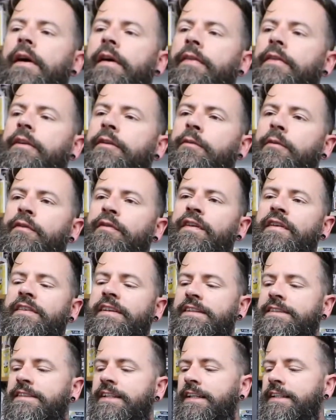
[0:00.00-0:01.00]
This was
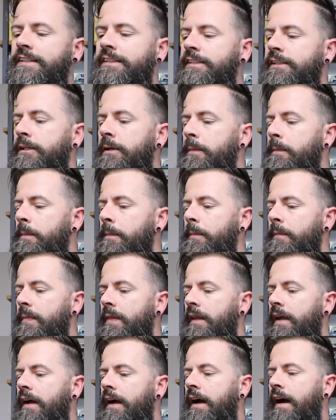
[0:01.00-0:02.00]
50 cents.
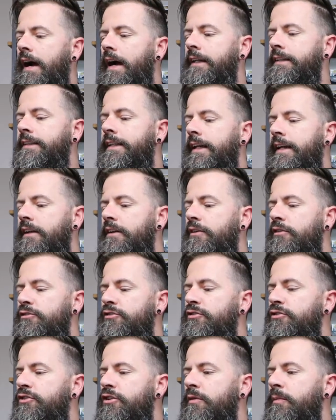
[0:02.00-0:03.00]
I didn't know
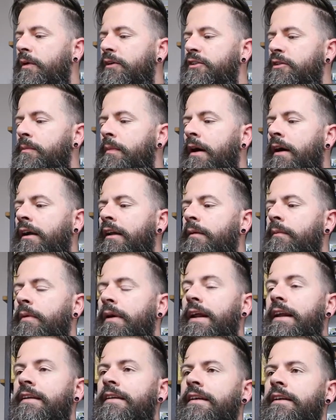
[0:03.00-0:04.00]
too much about it, but
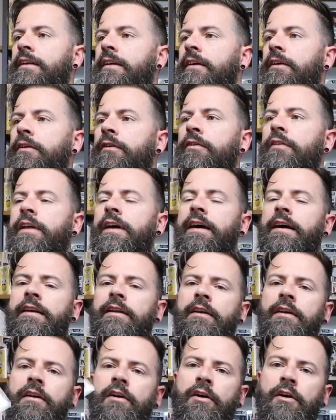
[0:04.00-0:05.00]
I did know that
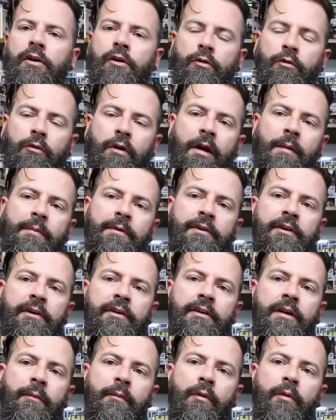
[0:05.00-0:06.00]
Robin Hood
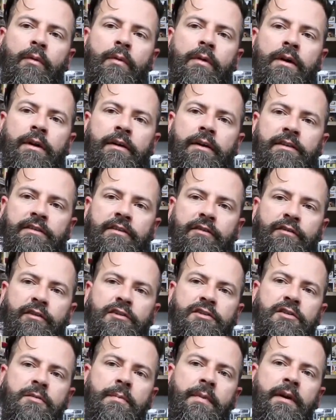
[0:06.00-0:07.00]
#1 is the
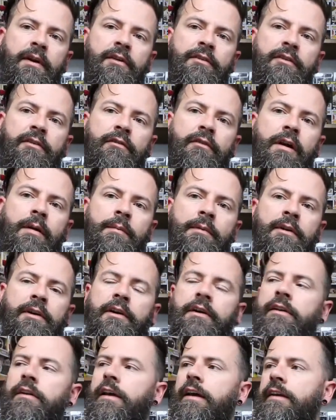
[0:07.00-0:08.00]
first appearance of Robin
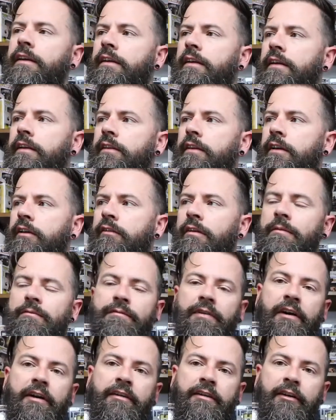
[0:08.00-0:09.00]
Hood. The Grimm
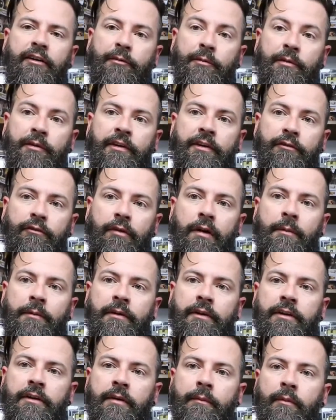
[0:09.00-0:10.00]
Fairy Tales presents Robin
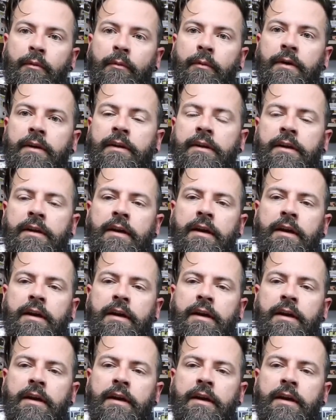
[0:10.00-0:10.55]
Hood #1.